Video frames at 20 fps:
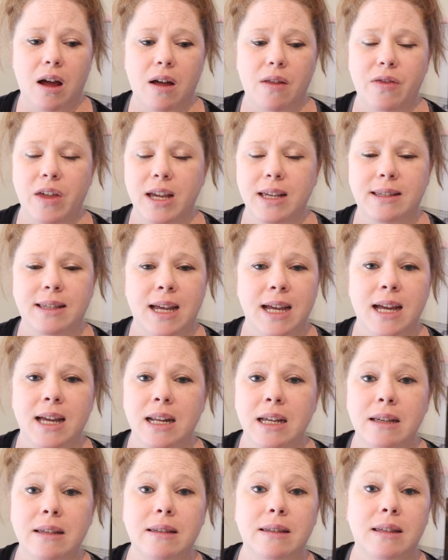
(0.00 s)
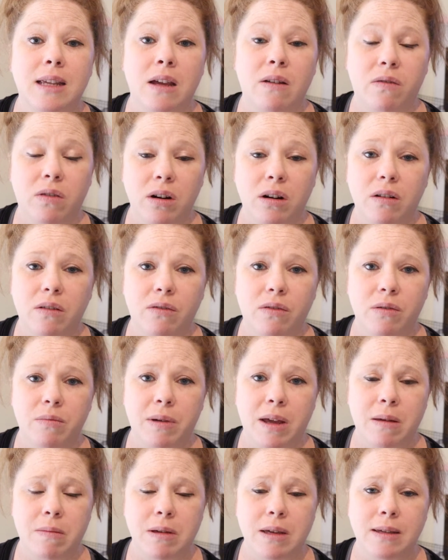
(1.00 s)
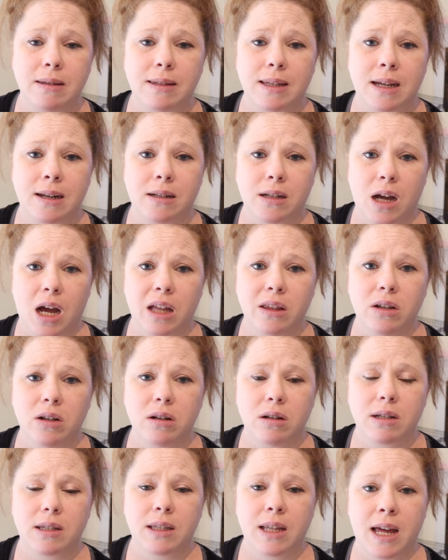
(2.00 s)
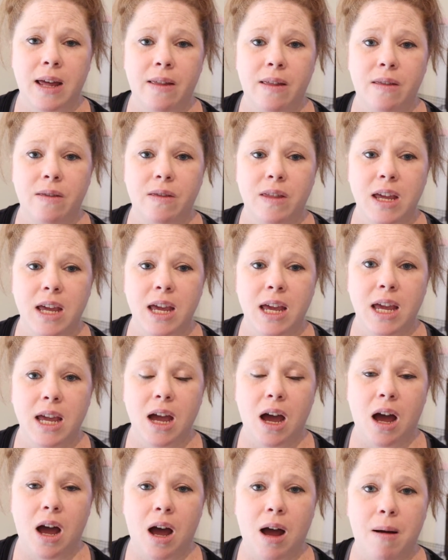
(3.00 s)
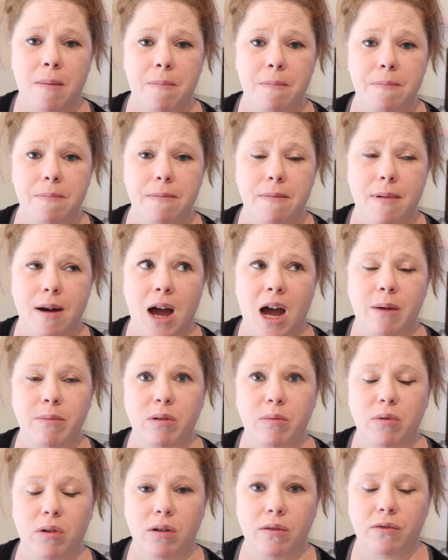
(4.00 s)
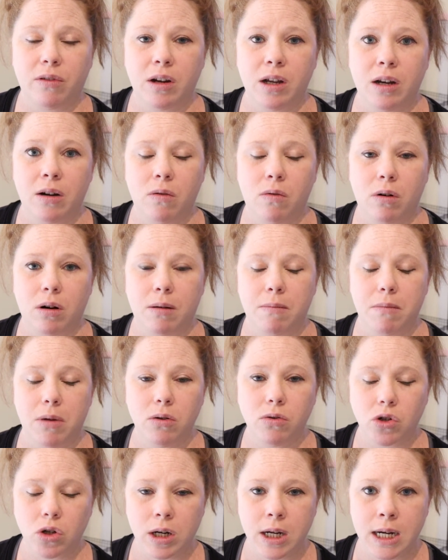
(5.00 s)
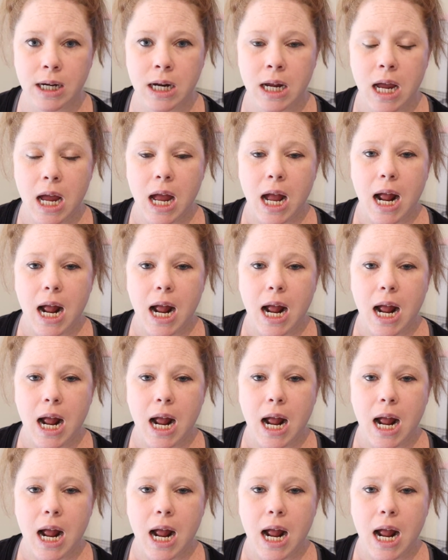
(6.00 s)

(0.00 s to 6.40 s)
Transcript: they say it is safer for babies and toddlers than the ibuprofen or Motrin.